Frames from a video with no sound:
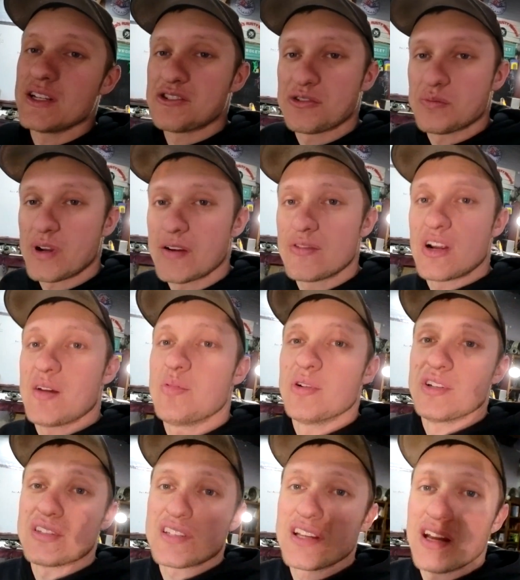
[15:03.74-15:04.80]
engine whenever I put
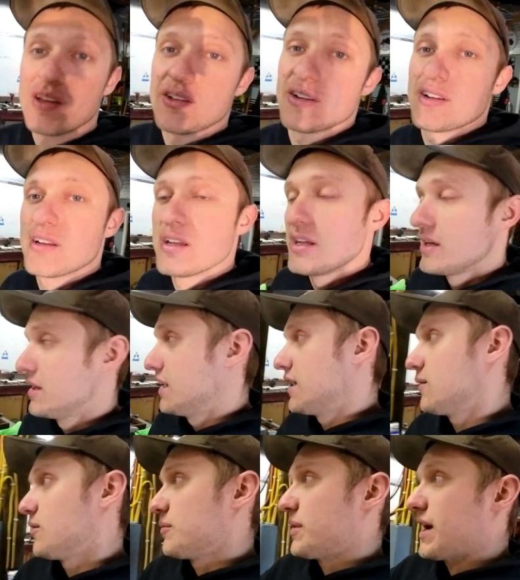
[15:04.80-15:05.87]
it together and
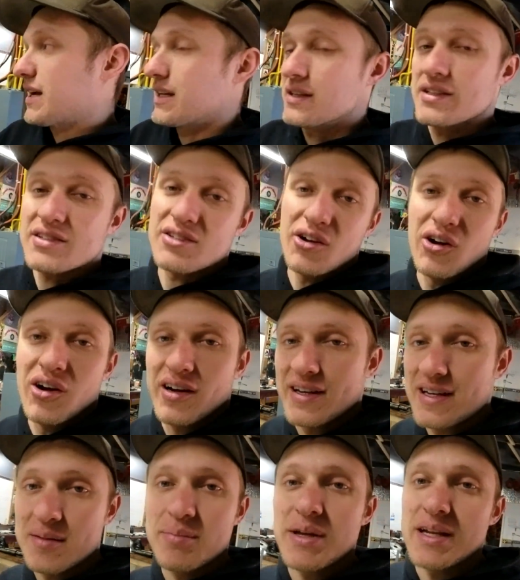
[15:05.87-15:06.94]
it went back in this car.
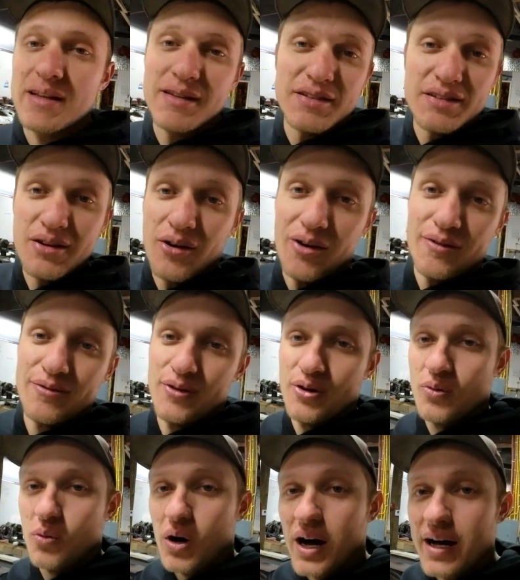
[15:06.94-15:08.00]
It had been in this car for
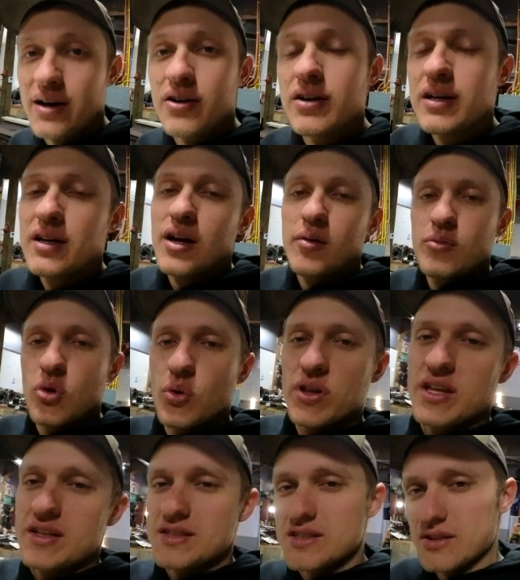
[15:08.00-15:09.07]
a while, but
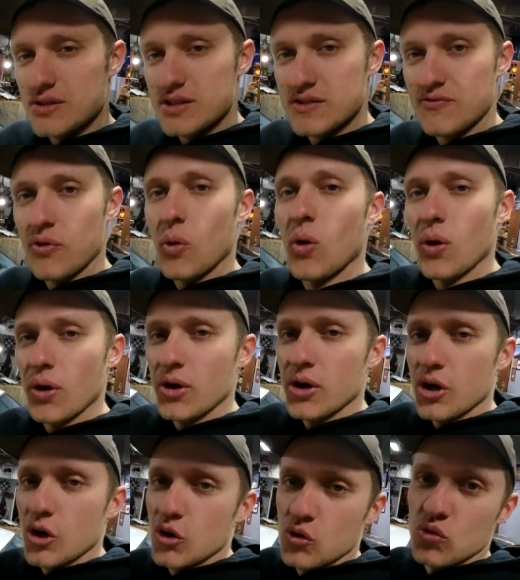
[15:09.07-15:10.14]
with a Series 4
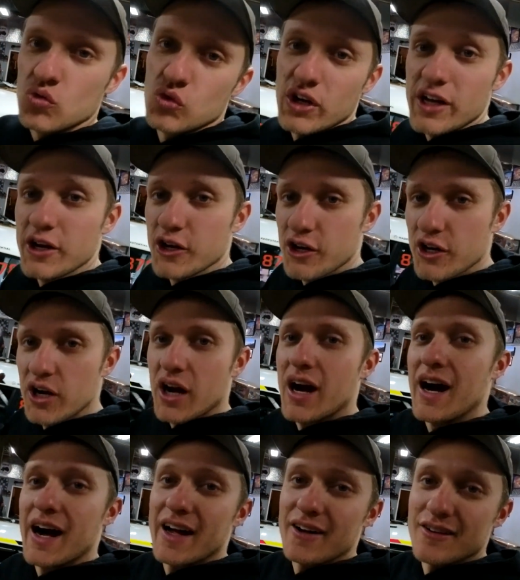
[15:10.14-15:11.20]
rear
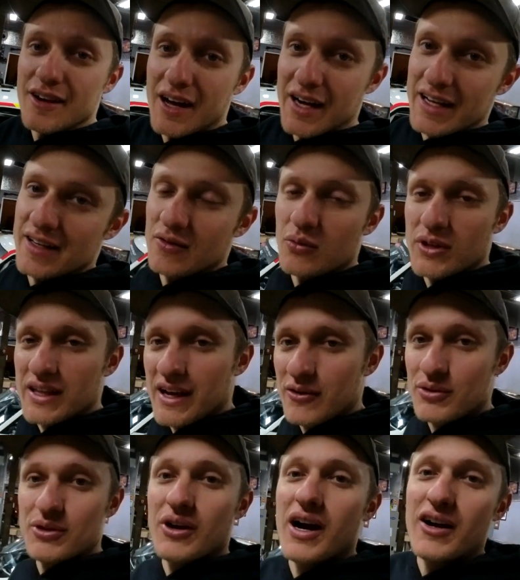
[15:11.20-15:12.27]
iron on it. When
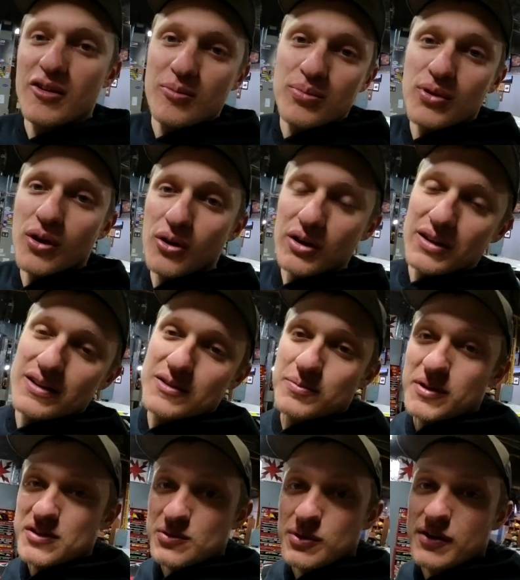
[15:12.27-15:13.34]
that rear iron broke, that's
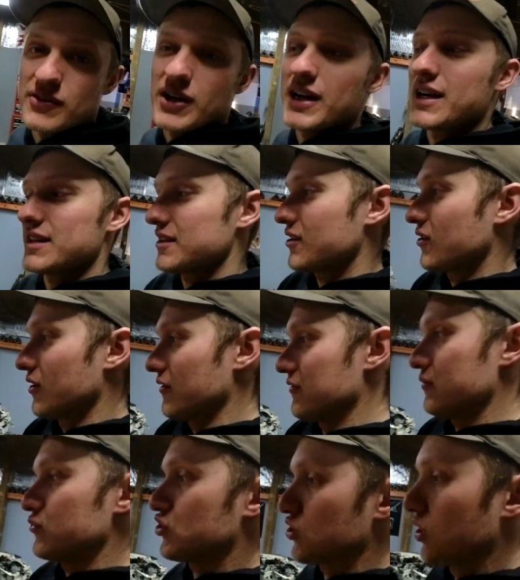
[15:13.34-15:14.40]
basically whenever I got the car
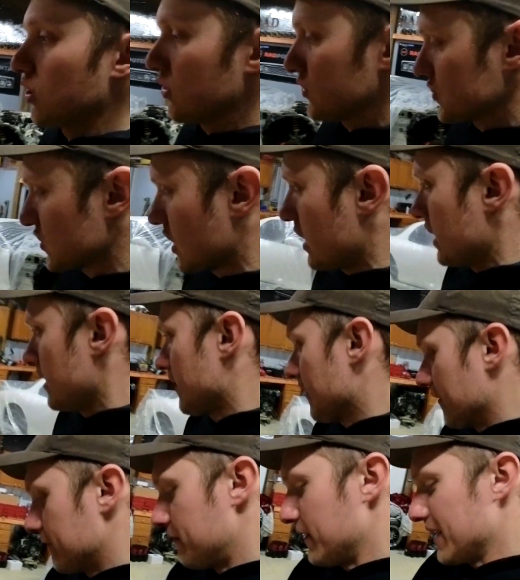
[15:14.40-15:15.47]
from Charles.
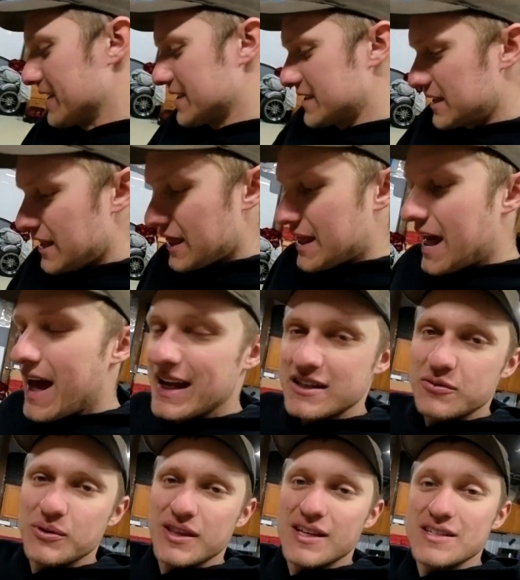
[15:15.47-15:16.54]
Fixed
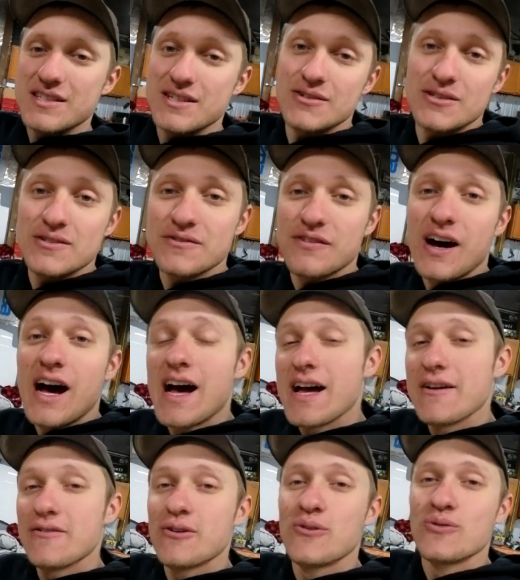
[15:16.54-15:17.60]
that with a Series
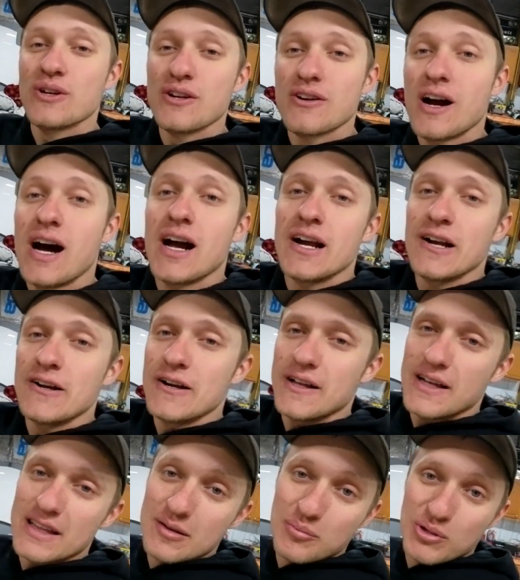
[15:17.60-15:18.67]
5 rear iron
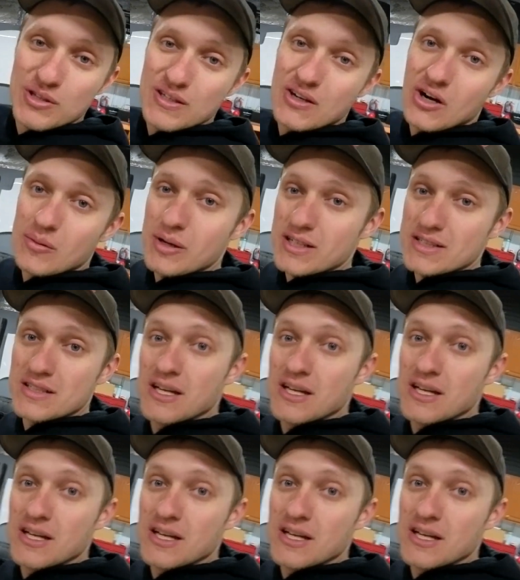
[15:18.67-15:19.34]
and then put the car back